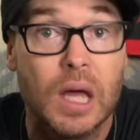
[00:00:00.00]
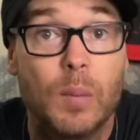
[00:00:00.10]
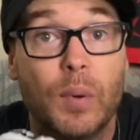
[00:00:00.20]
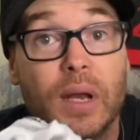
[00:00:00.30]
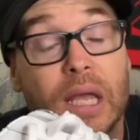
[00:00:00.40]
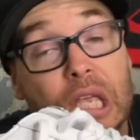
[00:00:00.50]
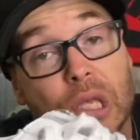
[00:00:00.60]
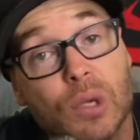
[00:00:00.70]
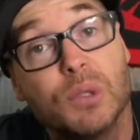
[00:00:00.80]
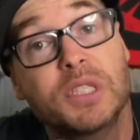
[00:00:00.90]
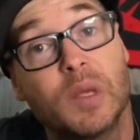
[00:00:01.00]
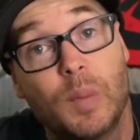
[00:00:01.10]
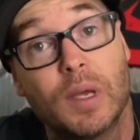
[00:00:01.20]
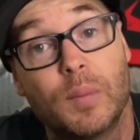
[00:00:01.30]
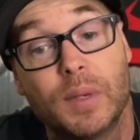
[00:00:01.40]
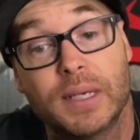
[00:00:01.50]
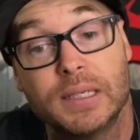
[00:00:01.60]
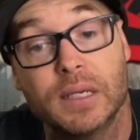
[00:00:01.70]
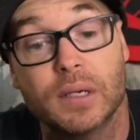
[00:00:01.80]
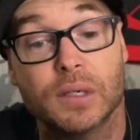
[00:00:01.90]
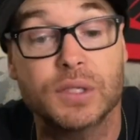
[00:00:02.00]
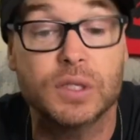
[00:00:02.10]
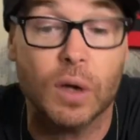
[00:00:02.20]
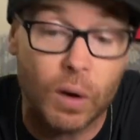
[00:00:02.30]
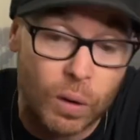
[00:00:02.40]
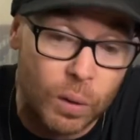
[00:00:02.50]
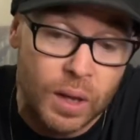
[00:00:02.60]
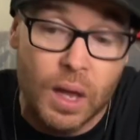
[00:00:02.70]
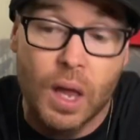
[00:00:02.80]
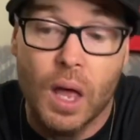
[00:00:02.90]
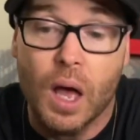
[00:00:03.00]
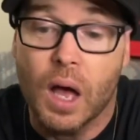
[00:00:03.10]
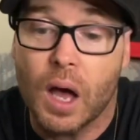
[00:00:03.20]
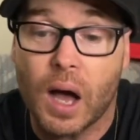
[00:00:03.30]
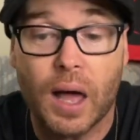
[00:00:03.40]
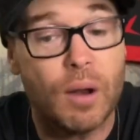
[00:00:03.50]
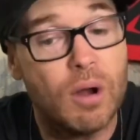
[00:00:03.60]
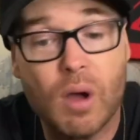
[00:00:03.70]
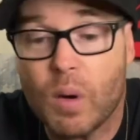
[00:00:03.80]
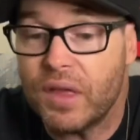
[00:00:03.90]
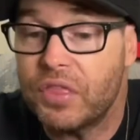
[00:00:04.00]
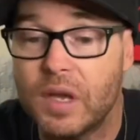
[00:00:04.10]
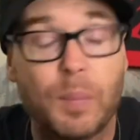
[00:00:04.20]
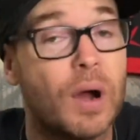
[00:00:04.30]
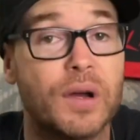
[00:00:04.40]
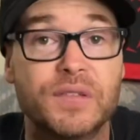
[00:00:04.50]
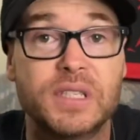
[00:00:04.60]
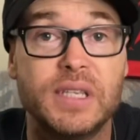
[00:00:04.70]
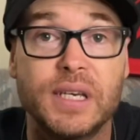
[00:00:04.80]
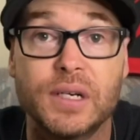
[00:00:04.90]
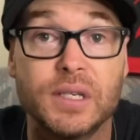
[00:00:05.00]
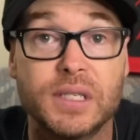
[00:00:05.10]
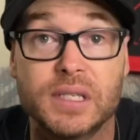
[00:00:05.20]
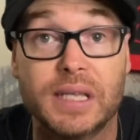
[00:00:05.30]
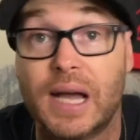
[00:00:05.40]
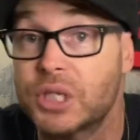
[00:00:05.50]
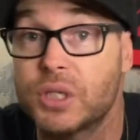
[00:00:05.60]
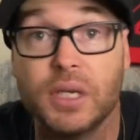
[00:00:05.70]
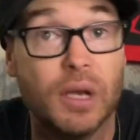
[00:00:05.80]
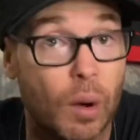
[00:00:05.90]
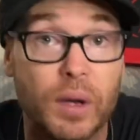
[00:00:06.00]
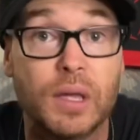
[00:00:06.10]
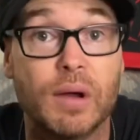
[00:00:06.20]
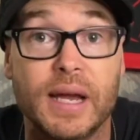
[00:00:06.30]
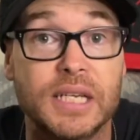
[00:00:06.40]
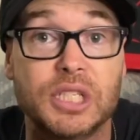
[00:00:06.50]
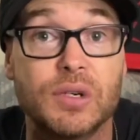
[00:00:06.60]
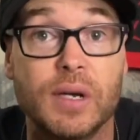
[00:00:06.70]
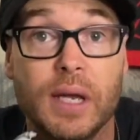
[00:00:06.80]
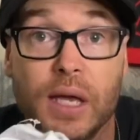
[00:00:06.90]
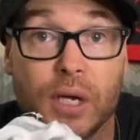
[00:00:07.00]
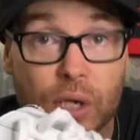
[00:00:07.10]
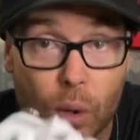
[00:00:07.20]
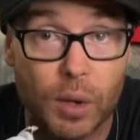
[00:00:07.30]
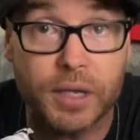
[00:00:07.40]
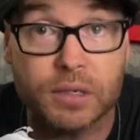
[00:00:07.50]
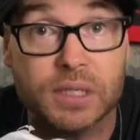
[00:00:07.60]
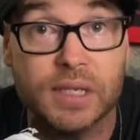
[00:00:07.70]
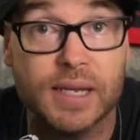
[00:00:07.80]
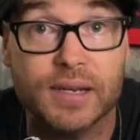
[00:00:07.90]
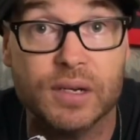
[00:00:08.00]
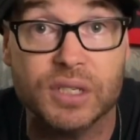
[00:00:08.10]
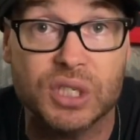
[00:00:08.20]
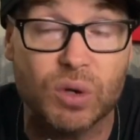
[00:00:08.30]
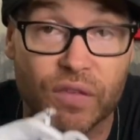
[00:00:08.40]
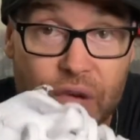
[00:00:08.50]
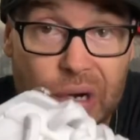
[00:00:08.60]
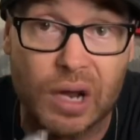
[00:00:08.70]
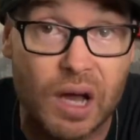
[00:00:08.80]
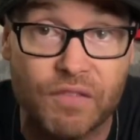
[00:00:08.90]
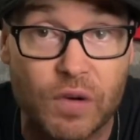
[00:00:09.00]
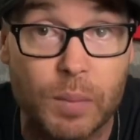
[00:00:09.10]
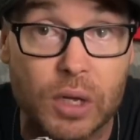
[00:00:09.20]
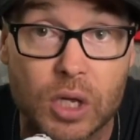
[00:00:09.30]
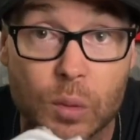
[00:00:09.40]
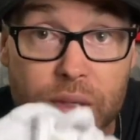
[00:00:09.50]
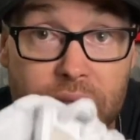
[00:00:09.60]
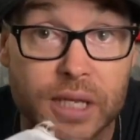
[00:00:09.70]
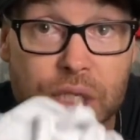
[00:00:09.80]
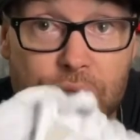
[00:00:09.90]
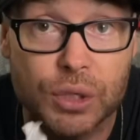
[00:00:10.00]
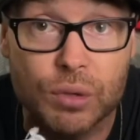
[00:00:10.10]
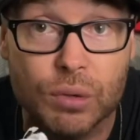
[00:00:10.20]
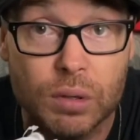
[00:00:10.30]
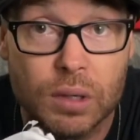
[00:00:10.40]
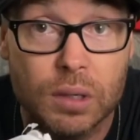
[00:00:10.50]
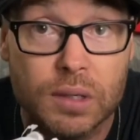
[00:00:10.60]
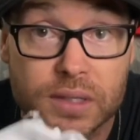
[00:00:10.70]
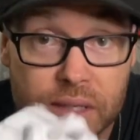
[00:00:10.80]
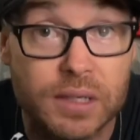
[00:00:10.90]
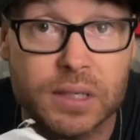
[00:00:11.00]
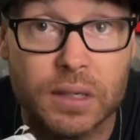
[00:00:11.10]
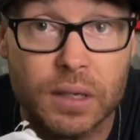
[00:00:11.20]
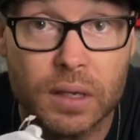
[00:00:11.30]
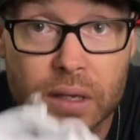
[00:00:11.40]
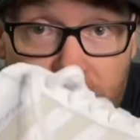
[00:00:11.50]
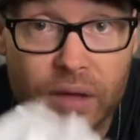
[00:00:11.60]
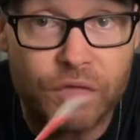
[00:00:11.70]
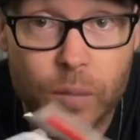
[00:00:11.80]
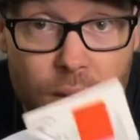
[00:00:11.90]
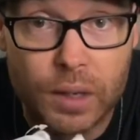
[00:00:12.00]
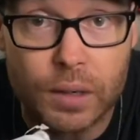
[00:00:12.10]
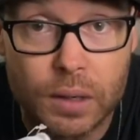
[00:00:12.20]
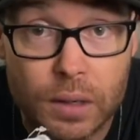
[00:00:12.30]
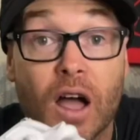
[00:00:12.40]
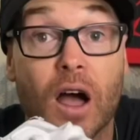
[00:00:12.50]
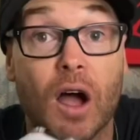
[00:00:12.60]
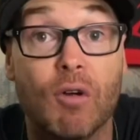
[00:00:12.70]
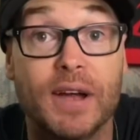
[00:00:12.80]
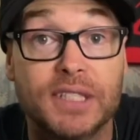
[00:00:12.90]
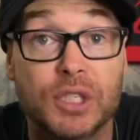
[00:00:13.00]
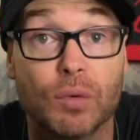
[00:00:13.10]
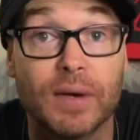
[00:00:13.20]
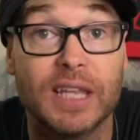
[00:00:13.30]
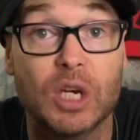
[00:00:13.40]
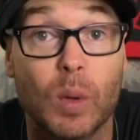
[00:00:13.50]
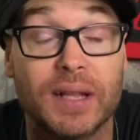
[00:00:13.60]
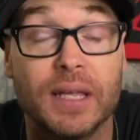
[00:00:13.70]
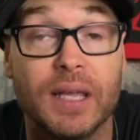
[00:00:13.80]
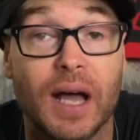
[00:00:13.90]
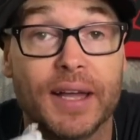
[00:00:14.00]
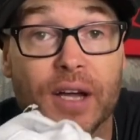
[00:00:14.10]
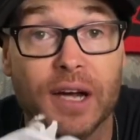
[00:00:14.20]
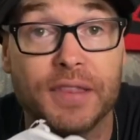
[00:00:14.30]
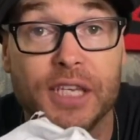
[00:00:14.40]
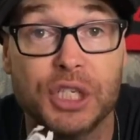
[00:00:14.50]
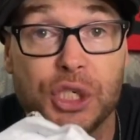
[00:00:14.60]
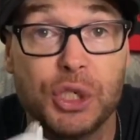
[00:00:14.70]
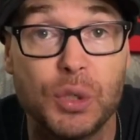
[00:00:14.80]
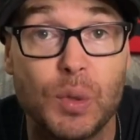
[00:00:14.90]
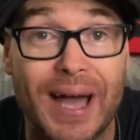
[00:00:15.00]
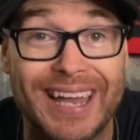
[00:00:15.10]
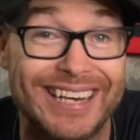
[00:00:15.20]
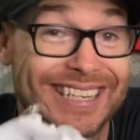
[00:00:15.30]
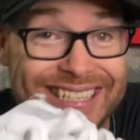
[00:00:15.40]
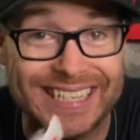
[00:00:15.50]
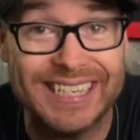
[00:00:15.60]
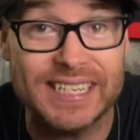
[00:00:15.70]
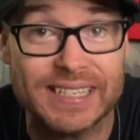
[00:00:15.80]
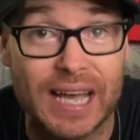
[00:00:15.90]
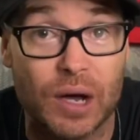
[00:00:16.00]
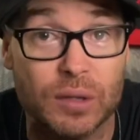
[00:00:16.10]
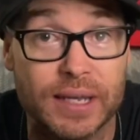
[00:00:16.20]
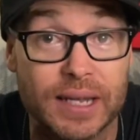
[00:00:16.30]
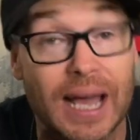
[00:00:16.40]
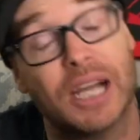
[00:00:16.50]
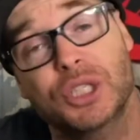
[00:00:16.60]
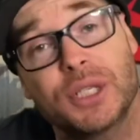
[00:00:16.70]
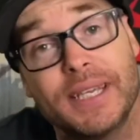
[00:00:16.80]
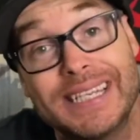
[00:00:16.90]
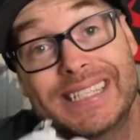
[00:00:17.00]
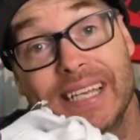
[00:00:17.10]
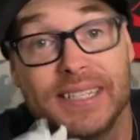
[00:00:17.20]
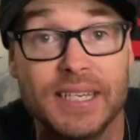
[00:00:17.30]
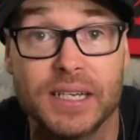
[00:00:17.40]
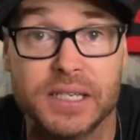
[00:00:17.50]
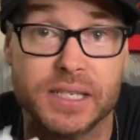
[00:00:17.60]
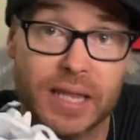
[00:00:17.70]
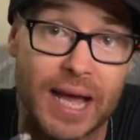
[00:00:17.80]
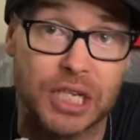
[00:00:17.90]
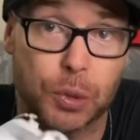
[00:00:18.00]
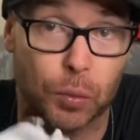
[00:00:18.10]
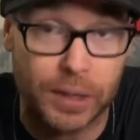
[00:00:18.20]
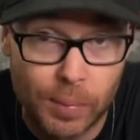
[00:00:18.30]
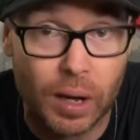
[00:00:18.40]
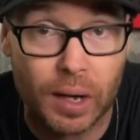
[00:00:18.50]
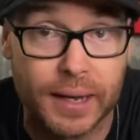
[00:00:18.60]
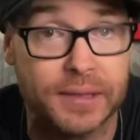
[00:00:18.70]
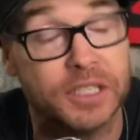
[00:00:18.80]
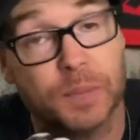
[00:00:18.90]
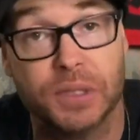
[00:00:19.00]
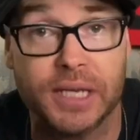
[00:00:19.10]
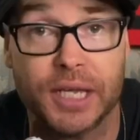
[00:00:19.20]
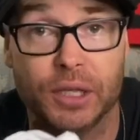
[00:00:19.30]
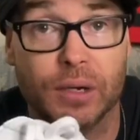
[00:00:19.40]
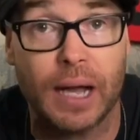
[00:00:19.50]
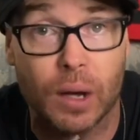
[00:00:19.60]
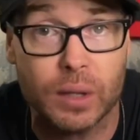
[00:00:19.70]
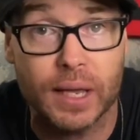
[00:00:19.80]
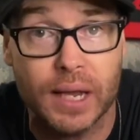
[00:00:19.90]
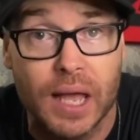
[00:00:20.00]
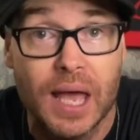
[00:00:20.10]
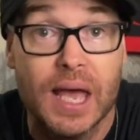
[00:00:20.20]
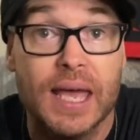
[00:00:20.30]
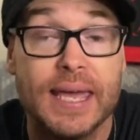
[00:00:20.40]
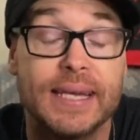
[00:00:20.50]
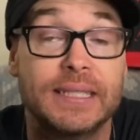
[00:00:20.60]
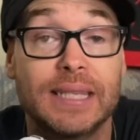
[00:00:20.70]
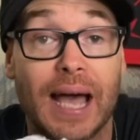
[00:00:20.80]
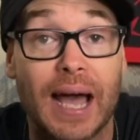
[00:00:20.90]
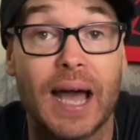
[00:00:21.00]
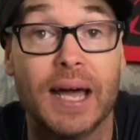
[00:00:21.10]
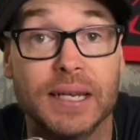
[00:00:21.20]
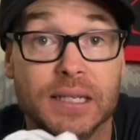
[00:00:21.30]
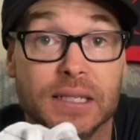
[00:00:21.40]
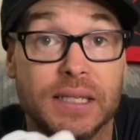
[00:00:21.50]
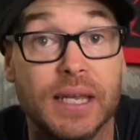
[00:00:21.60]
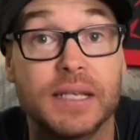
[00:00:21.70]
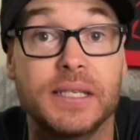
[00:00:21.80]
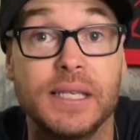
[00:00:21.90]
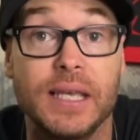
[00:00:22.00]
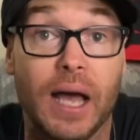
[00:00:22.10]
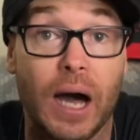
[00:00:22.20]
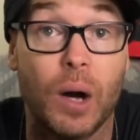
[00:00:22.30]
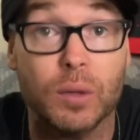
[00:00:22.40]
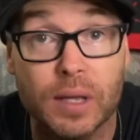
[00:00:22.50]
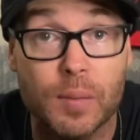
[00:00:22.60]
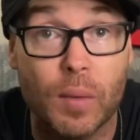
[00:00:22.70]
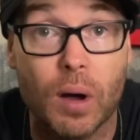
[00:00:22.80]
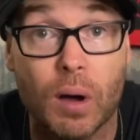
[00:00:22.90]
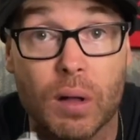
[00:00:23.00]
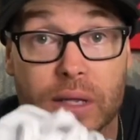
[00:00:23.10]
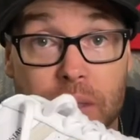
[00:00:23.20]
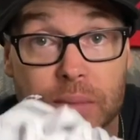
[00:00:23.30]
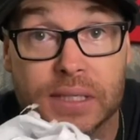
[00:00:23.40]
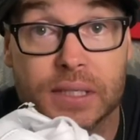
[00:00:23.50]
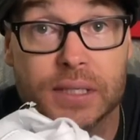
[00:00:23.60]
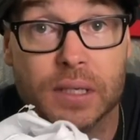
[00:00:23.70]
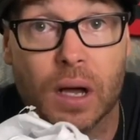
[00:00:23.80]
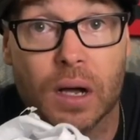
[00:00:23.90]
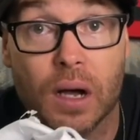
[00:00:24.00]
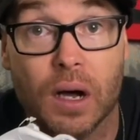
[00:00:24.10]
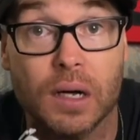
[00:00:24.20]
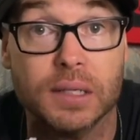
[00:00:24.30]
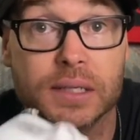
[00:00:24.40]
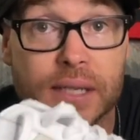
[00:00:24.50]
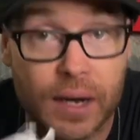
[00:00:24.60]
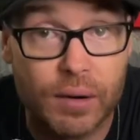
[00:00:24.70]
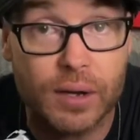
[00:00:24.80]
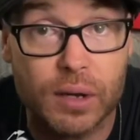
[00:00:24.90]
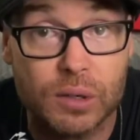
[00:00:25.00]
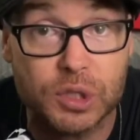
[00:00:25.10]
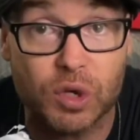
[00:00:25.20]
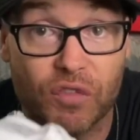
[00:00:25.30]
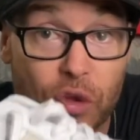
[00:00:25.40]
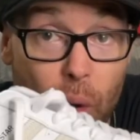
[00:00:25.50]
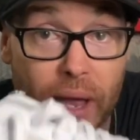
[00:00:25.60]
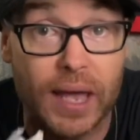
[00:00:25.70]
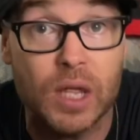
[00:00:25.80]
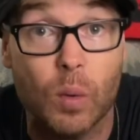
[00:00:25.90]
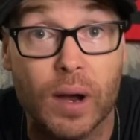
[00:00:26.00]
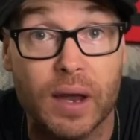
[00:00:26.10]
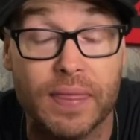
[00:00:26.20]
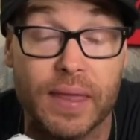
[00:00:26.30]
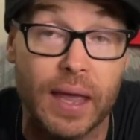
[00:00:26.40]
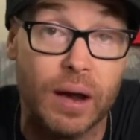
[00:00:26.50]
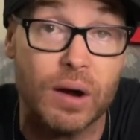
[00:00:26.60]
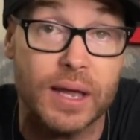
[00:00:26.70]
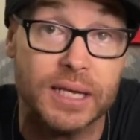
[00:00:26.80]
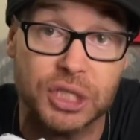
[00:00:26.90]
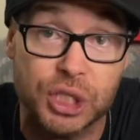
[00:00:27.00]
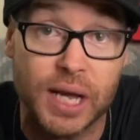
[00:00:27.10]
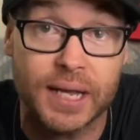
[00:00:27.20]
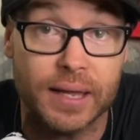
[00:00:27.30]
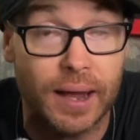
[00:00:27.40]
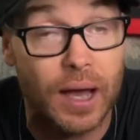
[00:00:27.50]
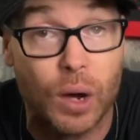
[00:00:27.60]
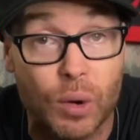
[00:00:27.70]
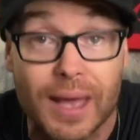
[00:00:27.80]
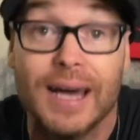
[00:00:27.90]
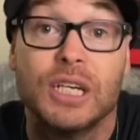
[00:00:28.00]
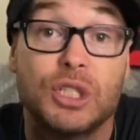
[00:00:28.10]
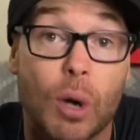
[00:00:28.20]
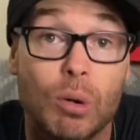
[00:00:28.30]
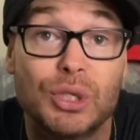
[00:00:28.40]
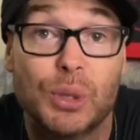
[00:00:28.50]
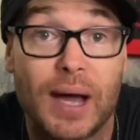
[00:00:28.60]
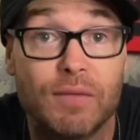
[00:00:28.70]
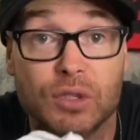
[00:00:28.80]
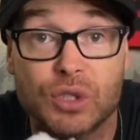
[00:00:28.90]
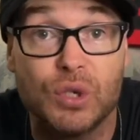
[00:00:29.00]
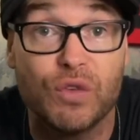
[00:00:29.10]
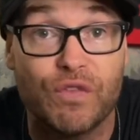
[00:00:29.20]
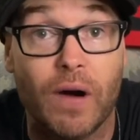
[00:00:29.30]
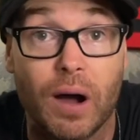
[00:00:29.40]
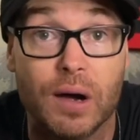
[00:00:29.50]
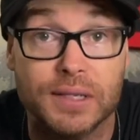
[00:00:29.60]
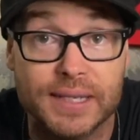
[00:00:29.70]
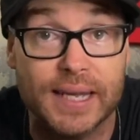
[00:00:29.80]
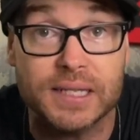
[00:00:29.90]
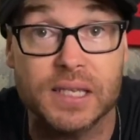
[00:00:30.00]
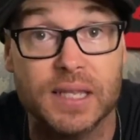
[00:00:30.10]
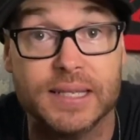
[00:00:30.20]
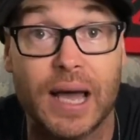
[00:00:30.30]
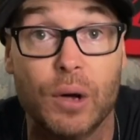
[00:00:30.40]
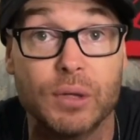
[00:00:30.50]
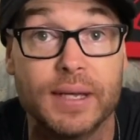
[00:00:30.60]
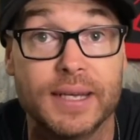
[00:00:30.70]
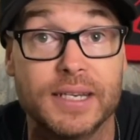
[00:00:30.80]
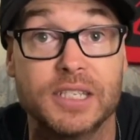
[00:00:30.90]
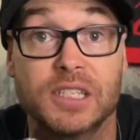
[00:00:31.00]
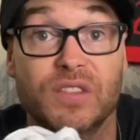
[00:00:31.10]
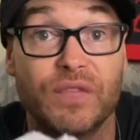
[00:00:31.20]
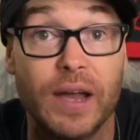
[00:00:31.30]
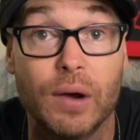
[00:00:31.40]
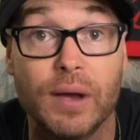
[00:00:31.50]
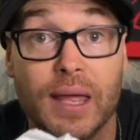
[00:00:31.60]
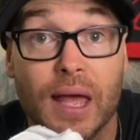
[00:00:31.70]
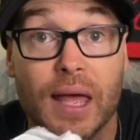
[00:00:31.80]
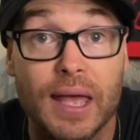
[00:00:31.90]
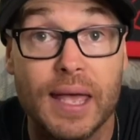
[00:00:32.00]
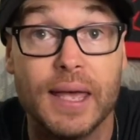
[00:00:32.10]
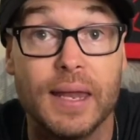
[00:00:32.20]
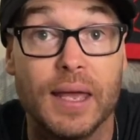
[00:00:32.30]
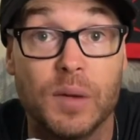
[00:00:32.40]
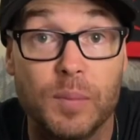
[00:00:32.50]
but it used to be a big deal. So I don't know, I think part of sneakers is actually knowing your history and knowing your sneakers. So if you're not familiar with this shoe, seriously, get familiar. Alright, so really quickly, I got this shoe at an Adidas outlet. Actually, it's Adidas / Reebok at this particular outlet. It's at Dixie Outlet Mall in Mississauga, Ontario. So if you're anywhere in the area, check it out. Don't travel too far to get to this outlet because it's very hit and